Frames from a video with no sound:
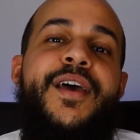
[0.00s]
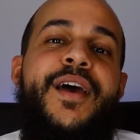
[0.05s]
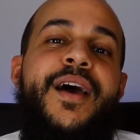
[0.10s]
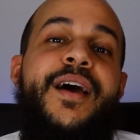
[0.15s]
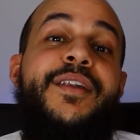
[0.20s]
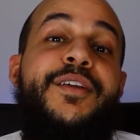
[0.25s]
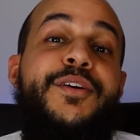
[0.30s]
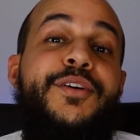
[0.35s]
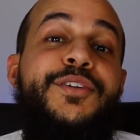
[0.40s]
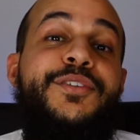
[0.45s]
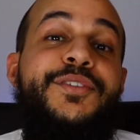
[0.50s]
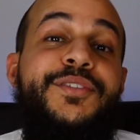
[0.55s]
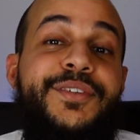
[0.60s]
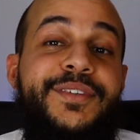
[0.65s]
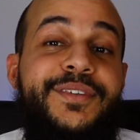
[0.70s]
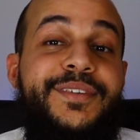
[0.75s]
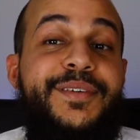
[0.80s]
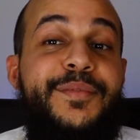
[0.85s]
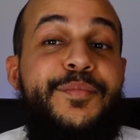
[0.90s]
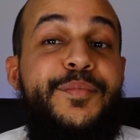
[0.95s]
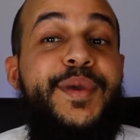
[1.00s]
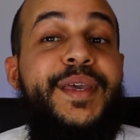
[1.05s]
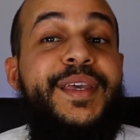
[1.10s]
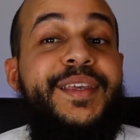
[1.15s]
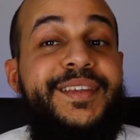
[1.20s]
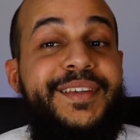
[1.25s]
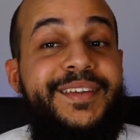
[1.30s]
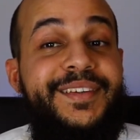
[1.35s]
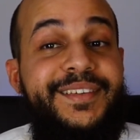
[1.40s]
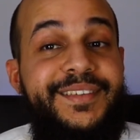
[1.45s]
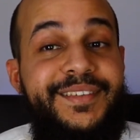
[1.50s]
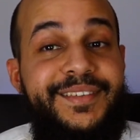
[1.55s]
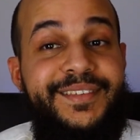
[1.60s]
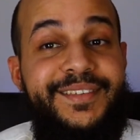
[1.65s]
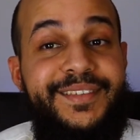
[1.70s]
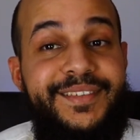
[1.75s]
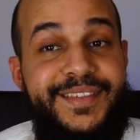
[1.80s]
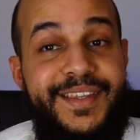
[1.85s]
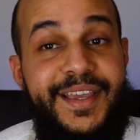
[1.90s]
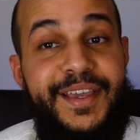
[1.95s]
Al-Khidr
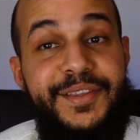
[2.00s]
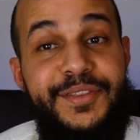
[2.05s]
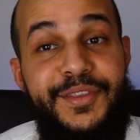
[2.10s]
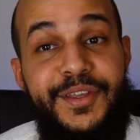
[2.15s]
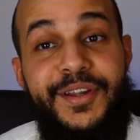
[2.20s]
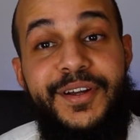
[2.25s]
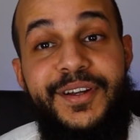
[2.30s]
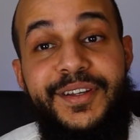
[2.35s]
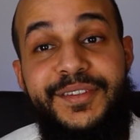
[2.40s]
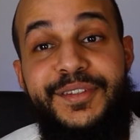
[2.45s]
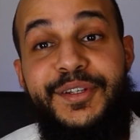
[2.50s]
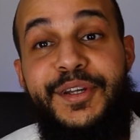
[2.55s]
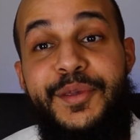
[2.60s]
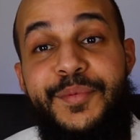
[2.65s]
Sayyidina Al-Khidr,